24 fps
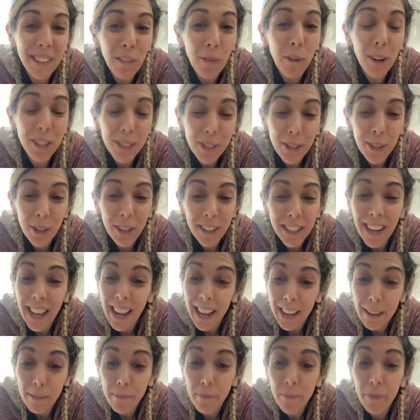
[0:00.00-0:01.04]
What's her
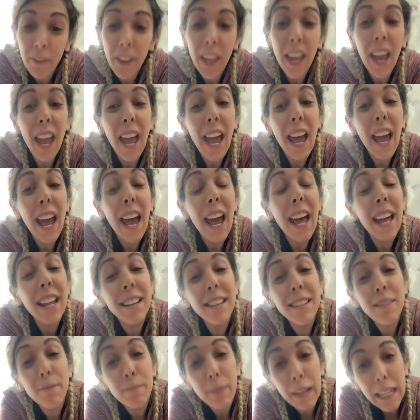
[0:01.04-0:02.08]
name?
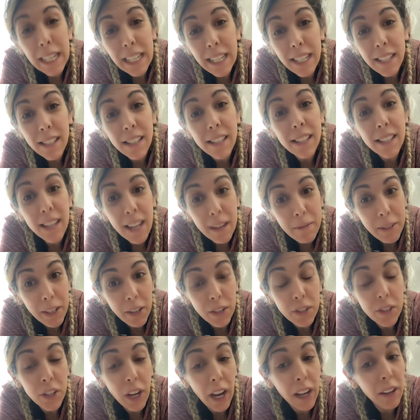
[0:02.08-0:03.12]
And my niece is naming
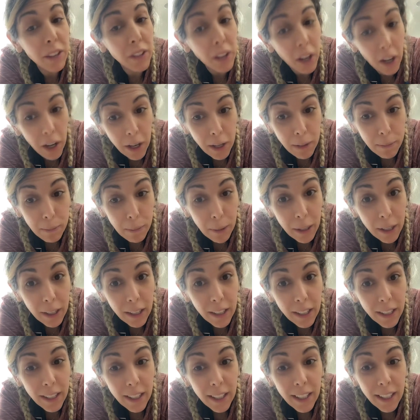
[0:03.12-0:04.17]
her child Harper,